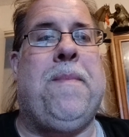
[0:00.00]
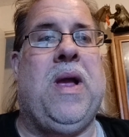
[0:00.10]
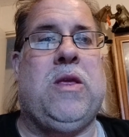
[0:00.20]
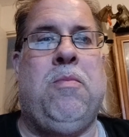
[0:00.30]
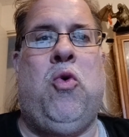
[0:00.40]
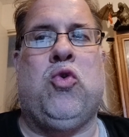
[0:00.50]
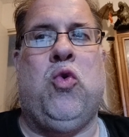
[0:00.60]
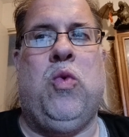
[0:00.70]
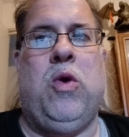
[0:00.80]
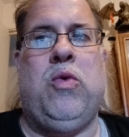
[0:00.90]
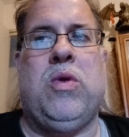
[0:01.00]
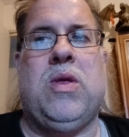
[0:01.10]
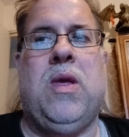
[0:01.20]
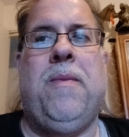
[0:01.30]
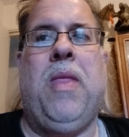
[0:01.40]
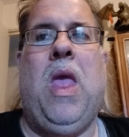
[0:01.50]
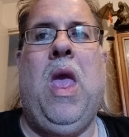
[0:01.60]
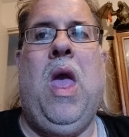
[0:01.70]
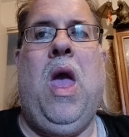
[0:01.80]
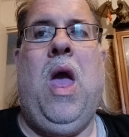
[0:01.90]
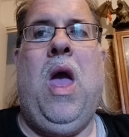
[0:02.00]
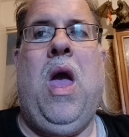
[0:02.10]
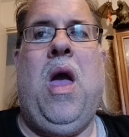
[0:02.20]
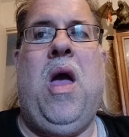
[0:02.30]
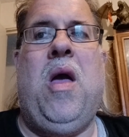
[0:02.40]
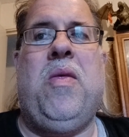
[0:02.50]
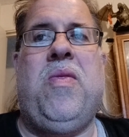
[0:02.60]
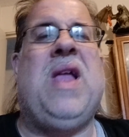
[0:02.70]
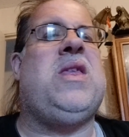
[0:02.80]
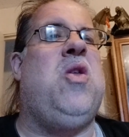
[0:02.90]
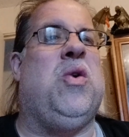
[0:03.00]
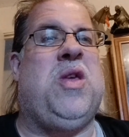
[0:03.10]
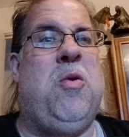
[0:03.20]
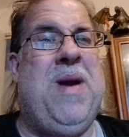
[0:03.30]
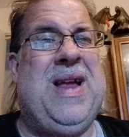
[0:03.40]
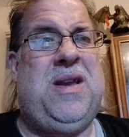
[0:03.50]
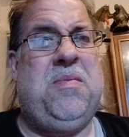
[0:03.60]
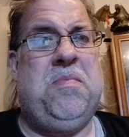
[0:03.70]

against mortal wounds. That's not so bad.